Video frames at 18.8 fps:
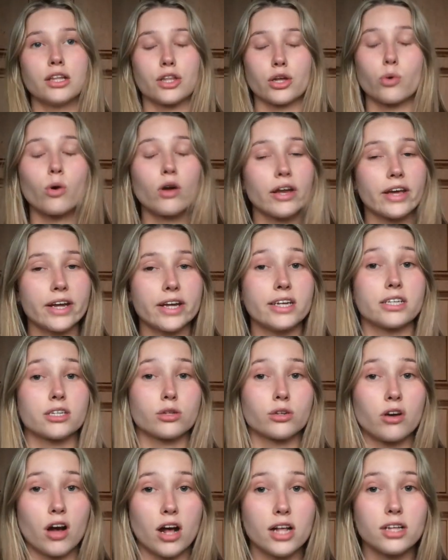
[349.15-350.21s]
The quality is
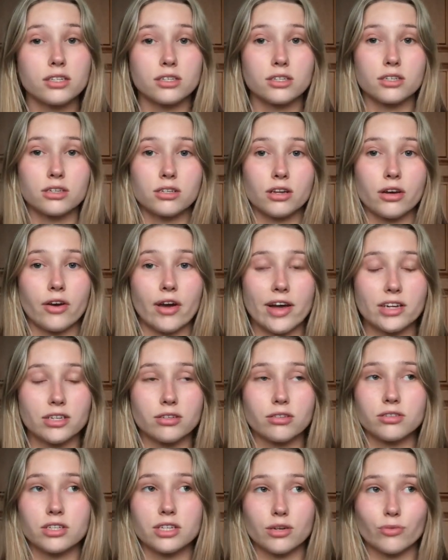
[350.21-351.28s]
nice, so
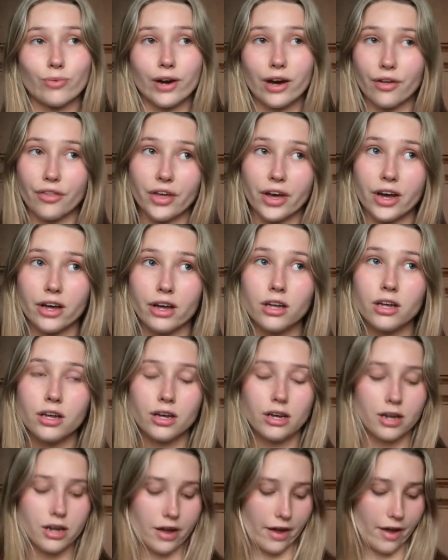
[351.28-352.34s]
ASOS did well there.
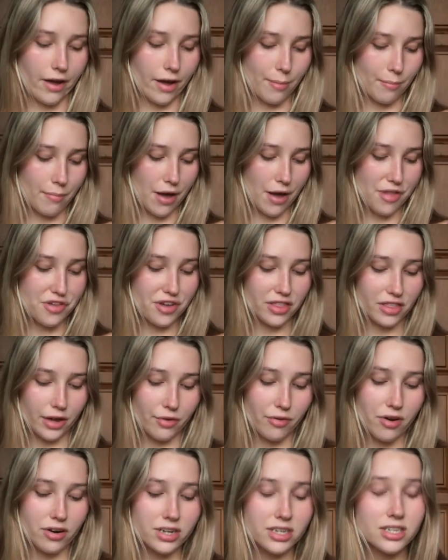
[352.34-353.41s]
Um, I think they
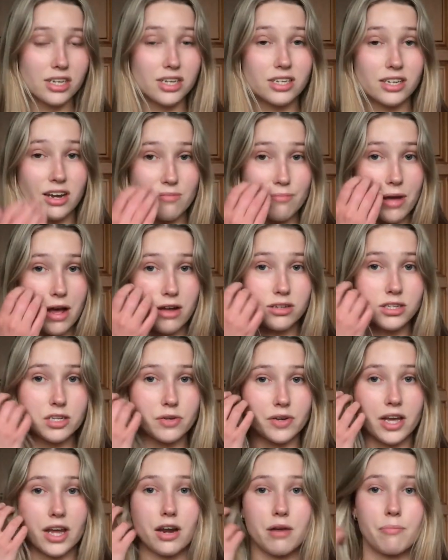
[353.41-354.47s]
were only £16, so
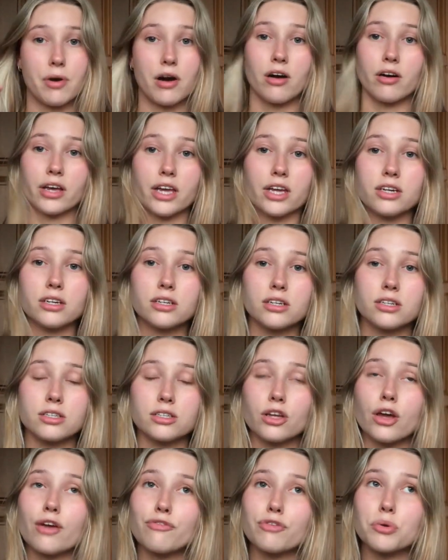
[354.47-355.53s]
again a bargain. So
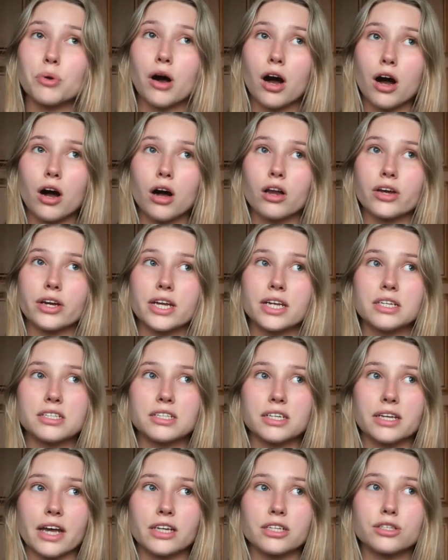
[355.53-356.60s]
if you are looking to
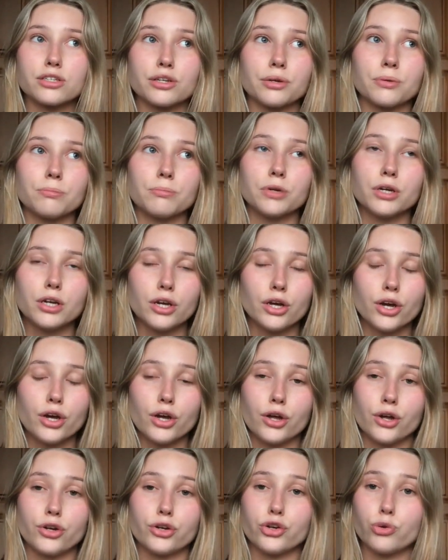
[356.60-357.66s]
get some
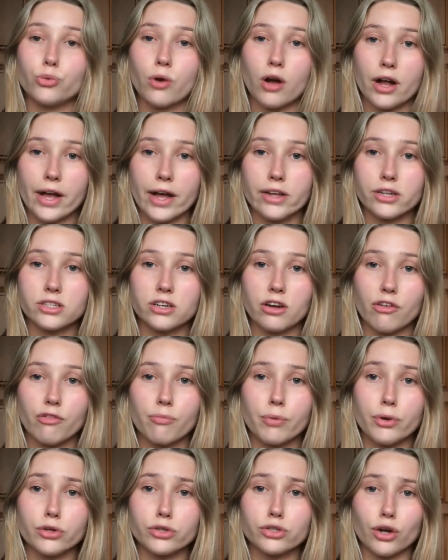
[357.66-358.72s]
new workout stuff
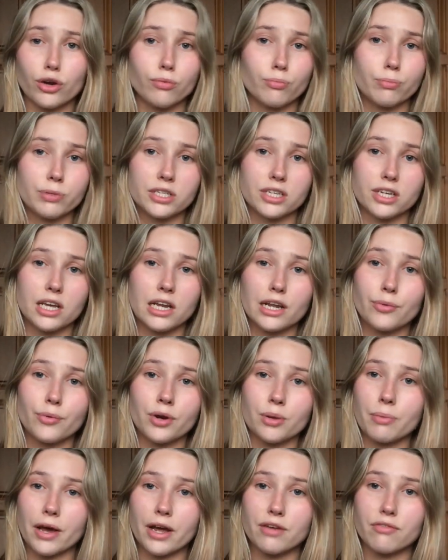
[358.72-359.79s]
but don't particularly want
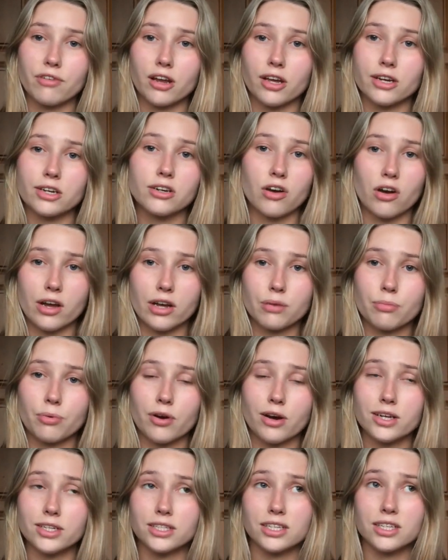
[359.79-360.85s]
to pay for like Nike
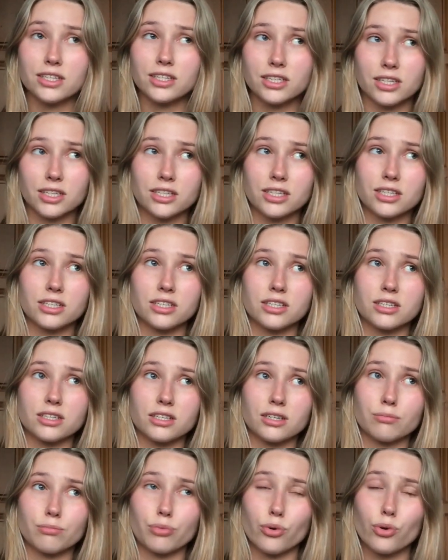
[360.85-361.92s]
prices, this is
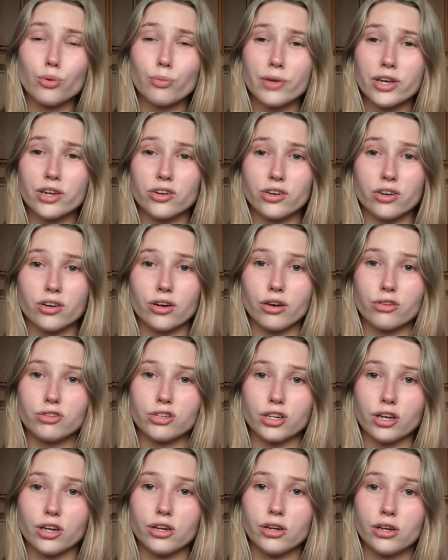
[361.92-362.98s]
probably a good
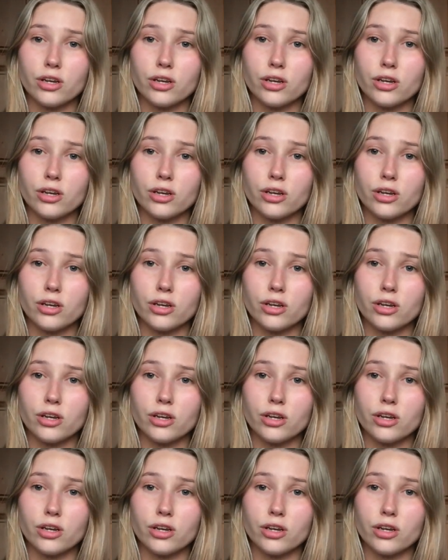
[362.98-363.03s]
go-to.